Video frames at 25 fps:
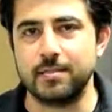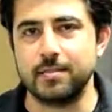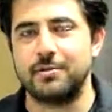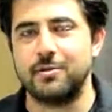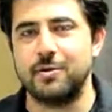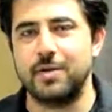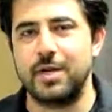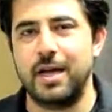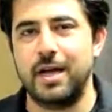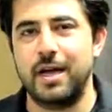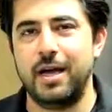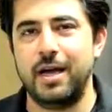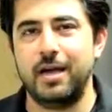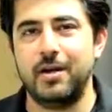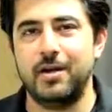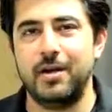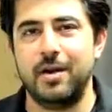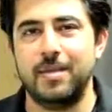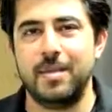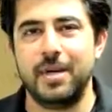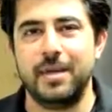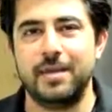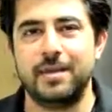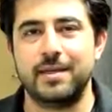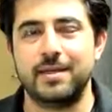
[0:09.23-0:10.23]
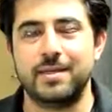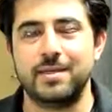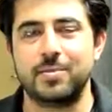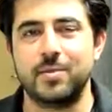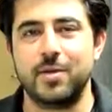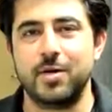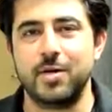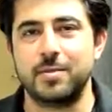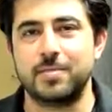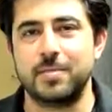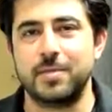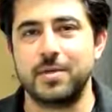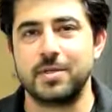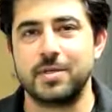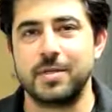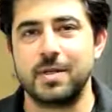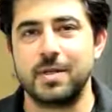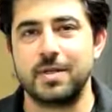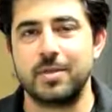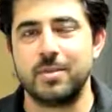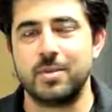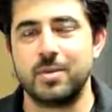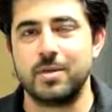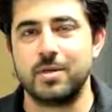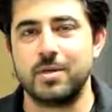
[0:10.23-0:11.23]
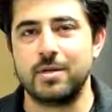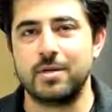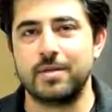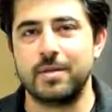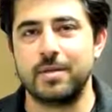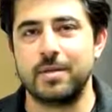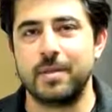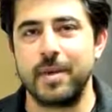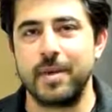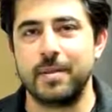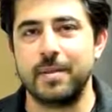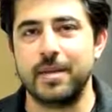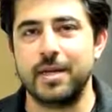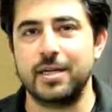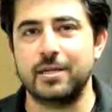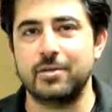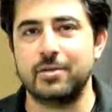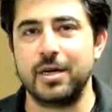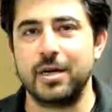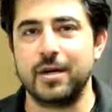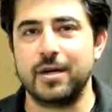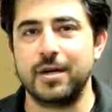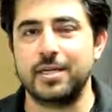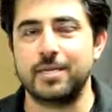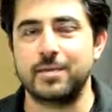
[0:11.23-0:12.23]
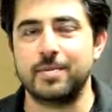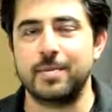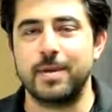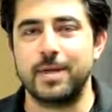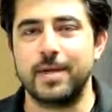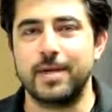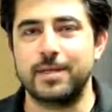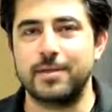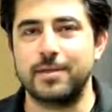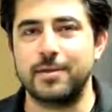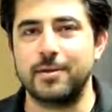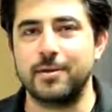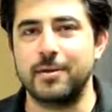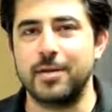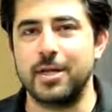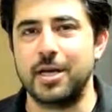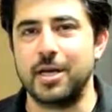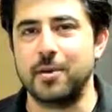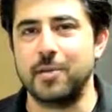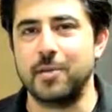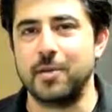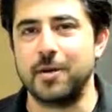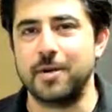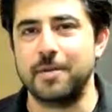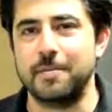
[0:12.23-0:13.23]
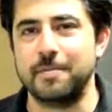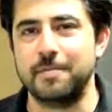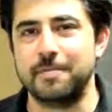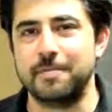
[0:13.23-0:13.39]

So now I know I'm not the smartest person in the world, but I'm going to try to explain it to you like one.